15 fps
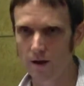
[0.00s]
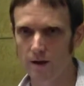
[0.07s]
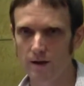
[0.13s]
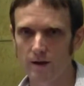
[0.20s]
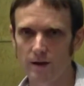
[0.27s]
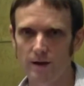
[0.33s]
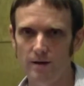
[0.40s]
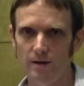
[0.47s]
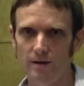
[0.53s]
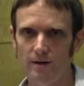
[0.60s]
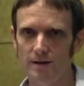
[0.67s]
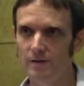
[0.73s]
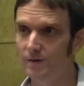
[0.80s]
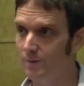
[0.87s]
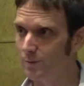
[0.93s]
It got
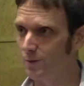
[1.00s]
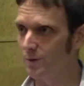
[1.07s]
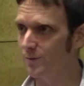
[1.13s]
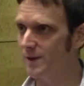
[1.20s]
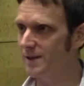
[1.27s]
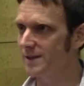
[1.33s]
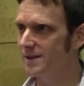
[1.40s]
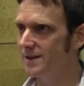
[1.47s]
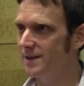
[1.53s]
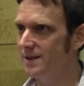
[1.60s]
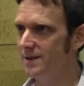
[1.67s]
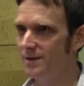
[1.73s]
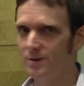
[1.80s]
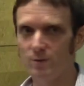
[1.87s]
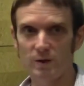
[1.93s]
even more press
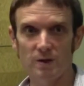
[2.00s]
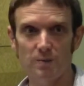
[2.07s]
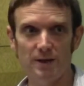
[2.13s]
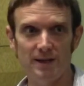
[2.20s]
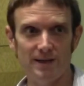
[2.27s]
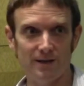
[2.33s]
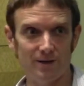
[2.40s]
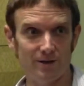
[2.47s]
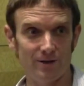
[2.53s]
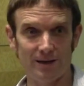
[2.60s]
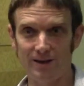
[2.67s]
than Wikipedia Art.